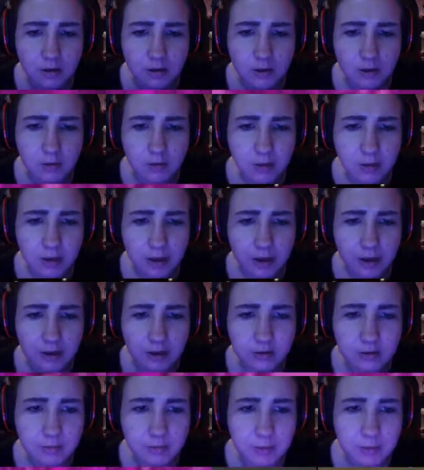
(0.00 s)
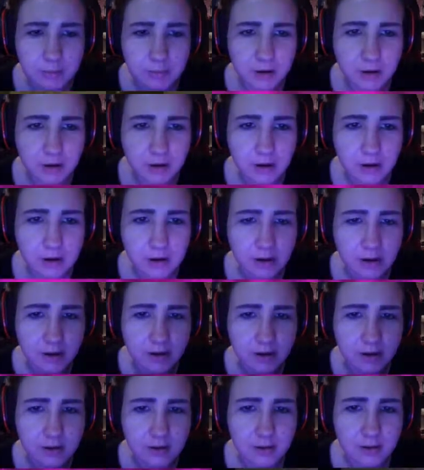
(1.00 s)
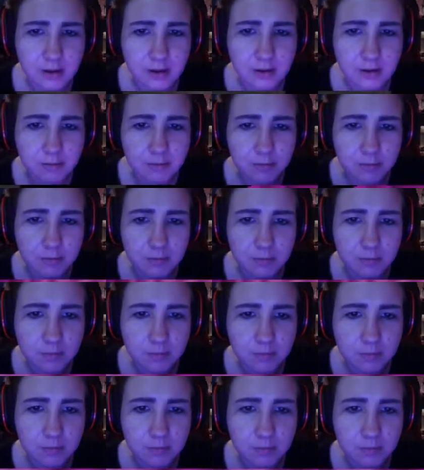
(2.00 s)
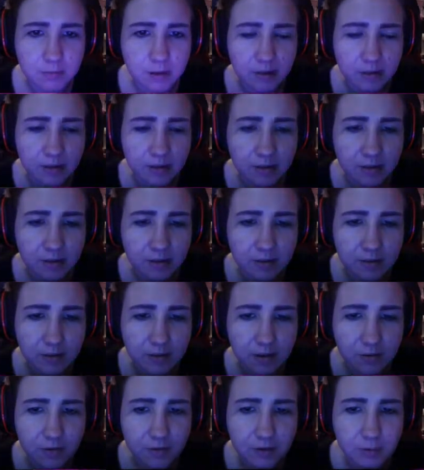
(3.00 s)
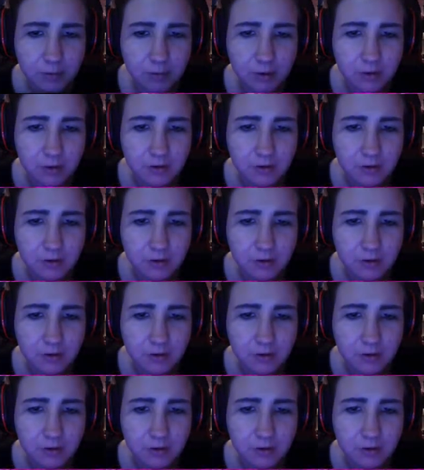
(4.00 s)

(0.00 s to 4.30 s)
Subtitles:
It might actually be a better idea to, like, play this in software mode